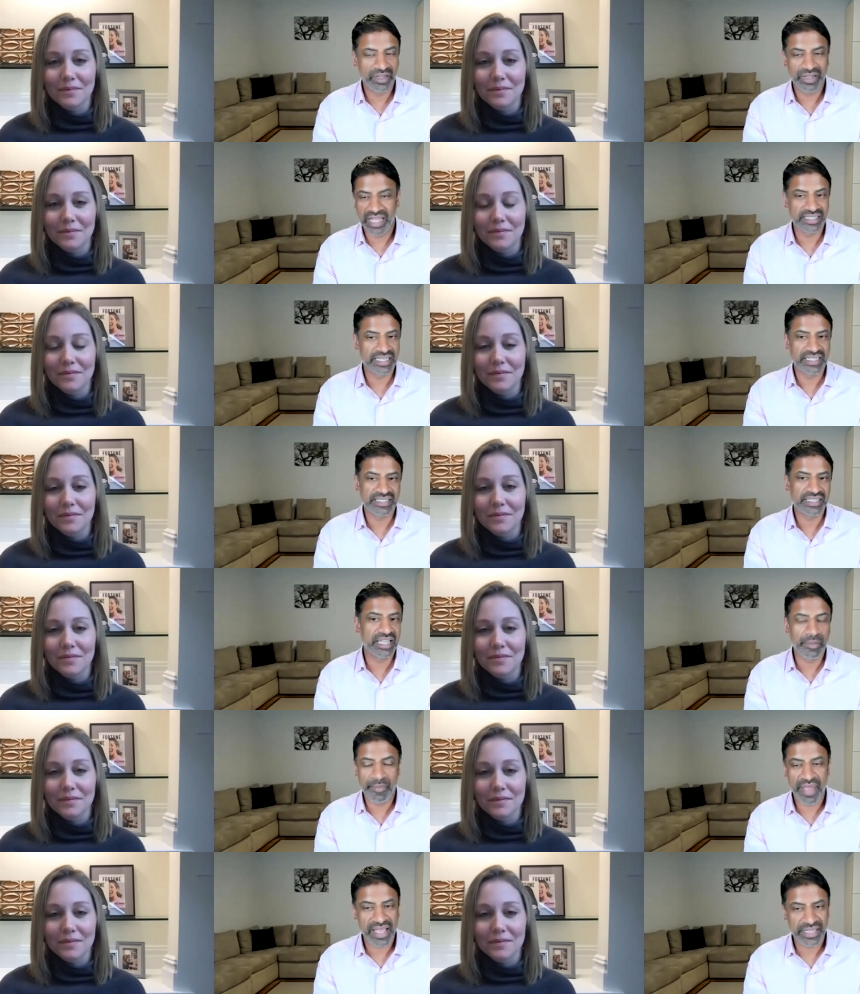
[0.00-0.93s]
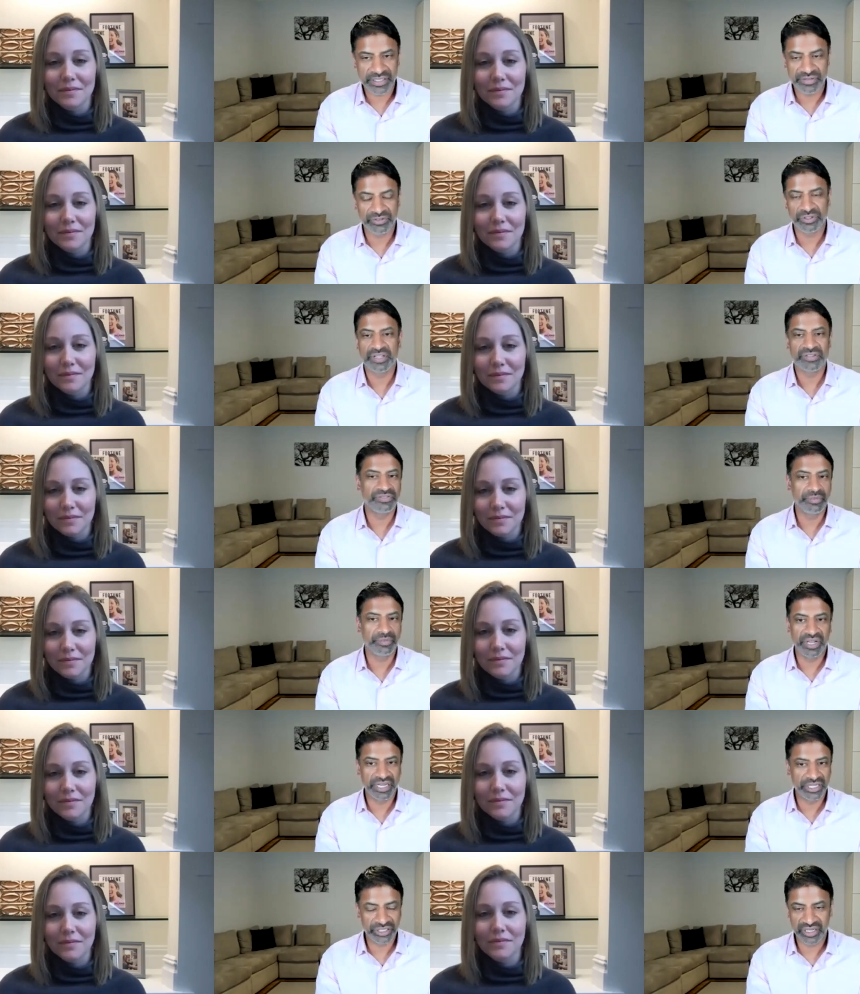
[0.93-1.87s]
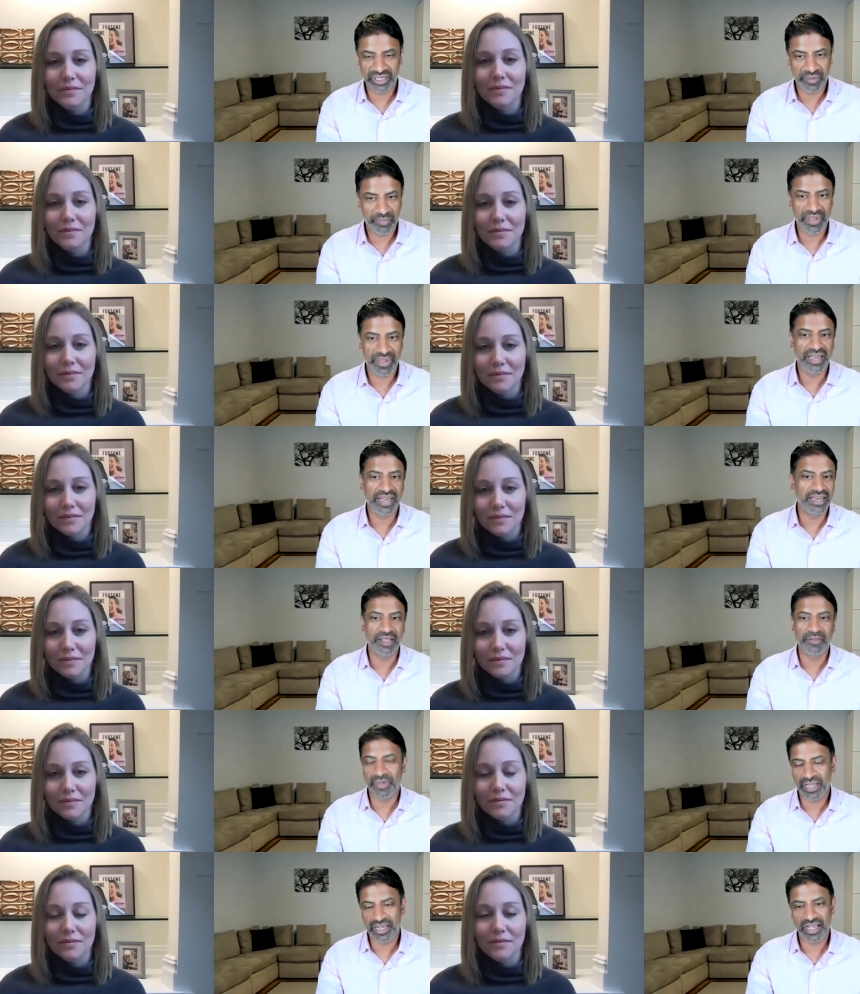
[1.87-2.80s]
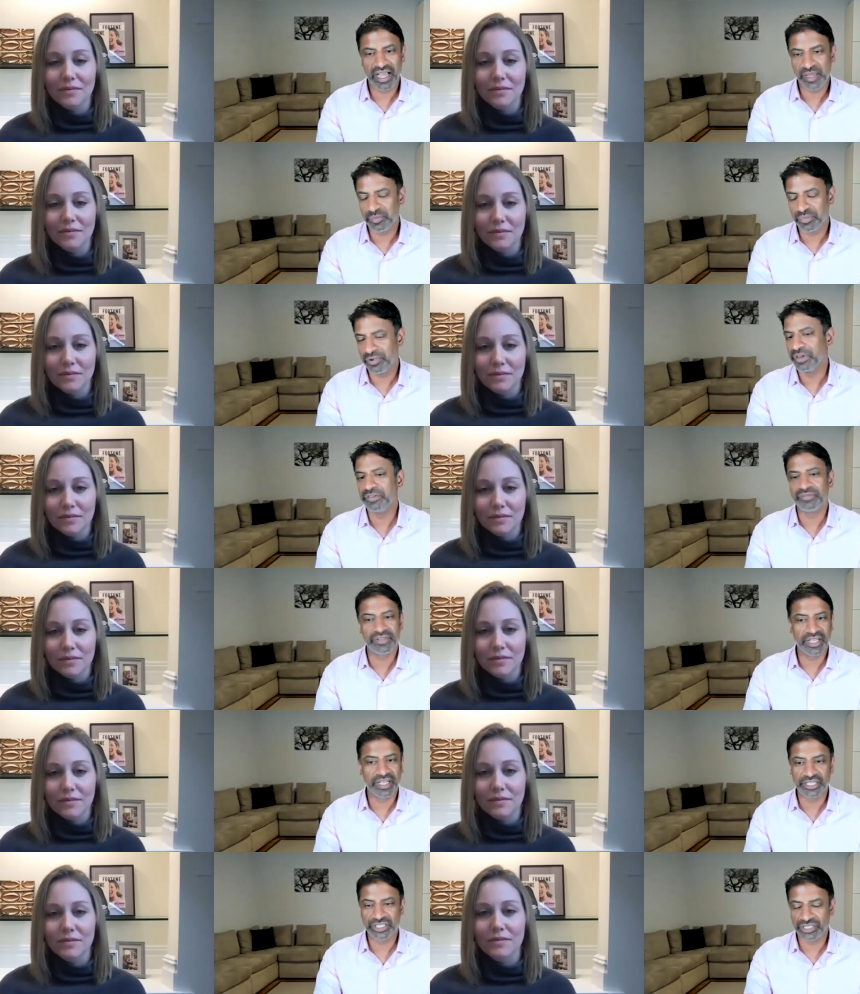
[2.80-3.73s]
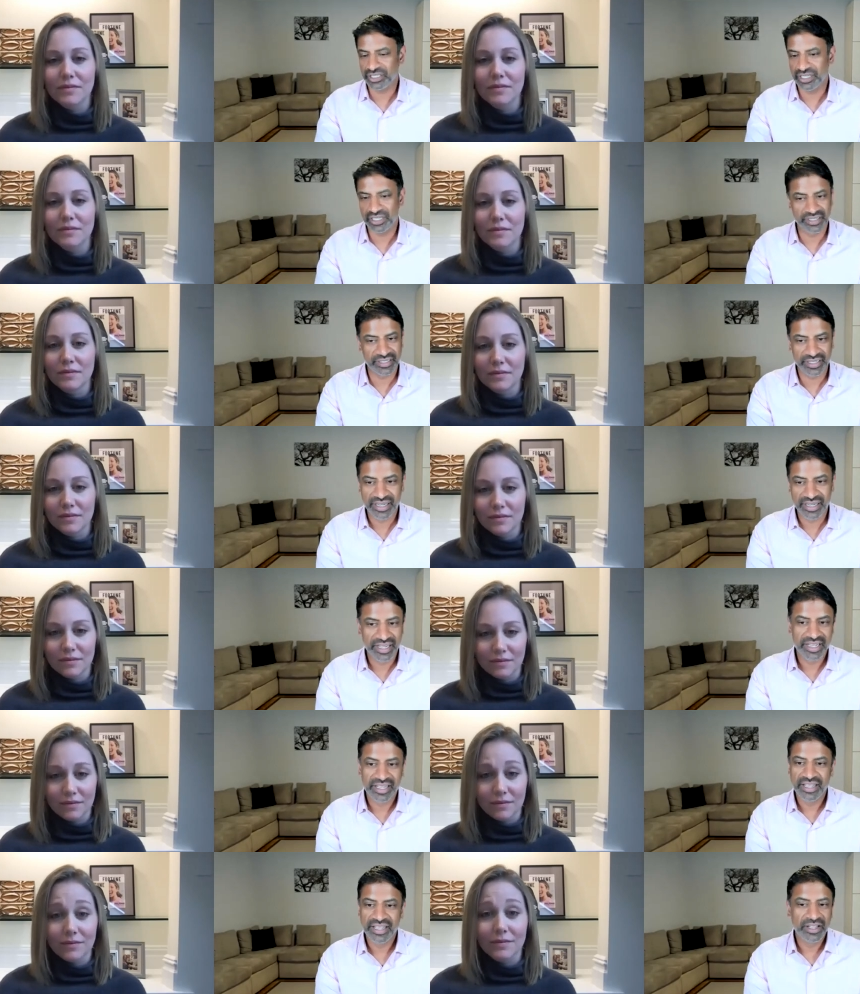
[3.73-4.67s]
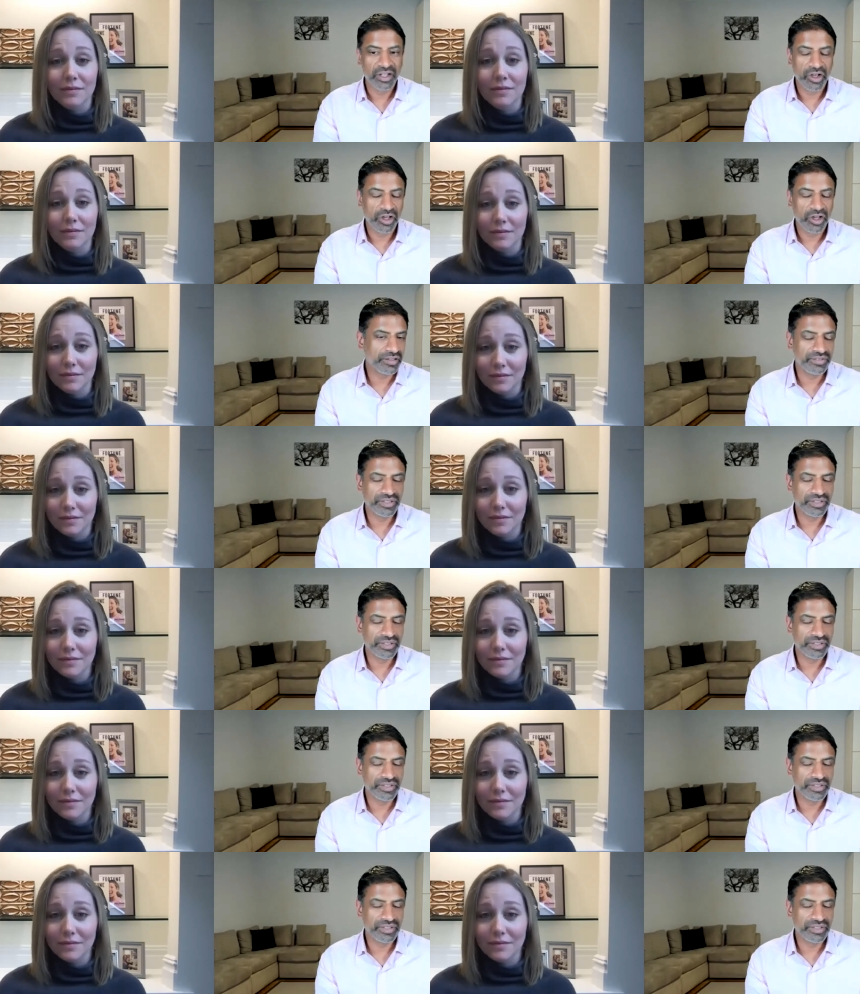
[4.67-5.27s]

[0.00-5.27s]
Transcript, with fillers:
Speaker 1: as I said, a massive transformation, a pandemic, hyperinflation, all